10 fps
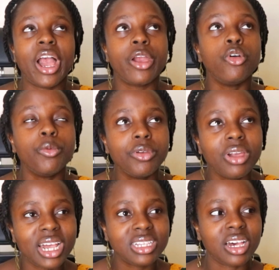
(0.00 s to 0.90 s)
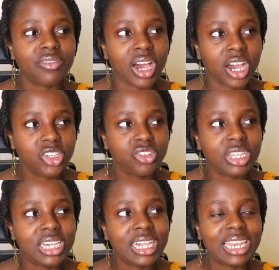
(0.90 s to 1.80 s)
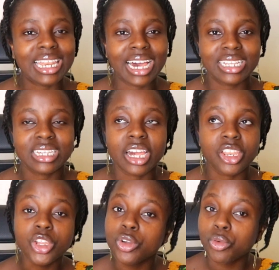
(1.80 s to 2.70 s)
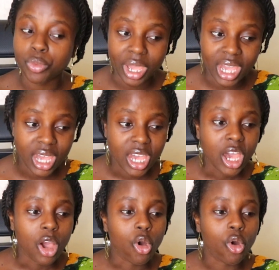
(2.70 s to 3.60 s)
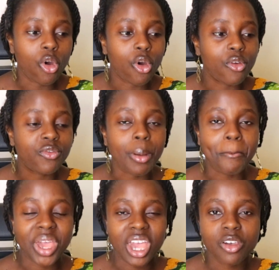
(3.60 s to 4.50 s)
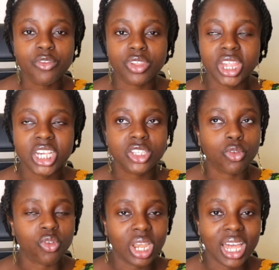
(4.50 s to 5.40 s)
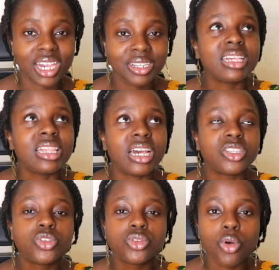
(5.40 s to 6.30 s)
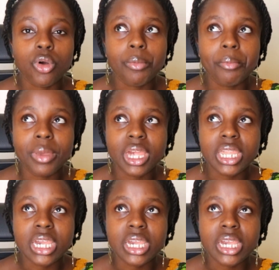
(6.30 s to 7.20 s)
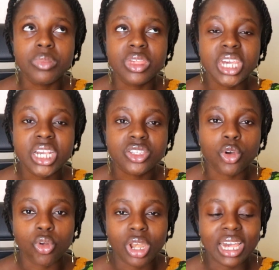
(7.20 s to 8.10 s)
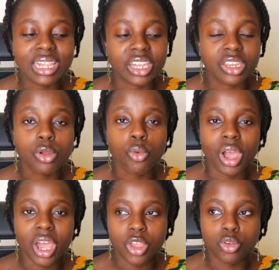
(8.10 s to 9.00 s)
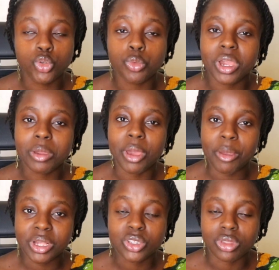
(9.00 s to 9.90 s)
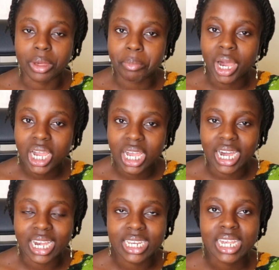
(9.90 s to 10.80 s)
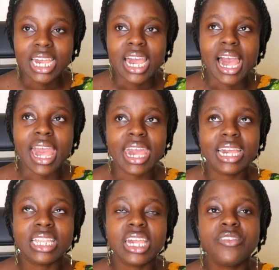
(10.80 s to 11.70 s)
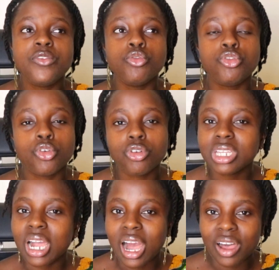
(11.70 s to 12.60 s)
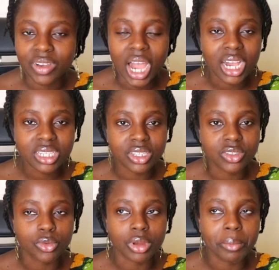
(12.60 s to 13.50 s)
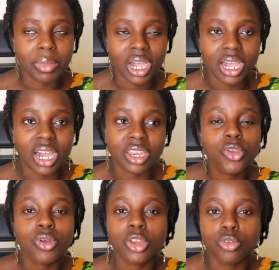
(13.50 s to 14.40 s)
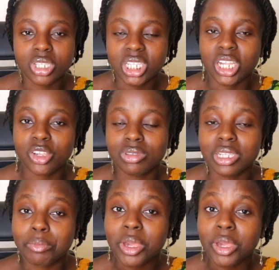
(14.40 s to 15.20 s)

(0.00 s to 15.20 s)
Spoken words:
I hope you guys have actually learned a new way of paying for things online. There are so many things online that require you to make payments with a bank card. And if you don't have access to your bank card, you can consider using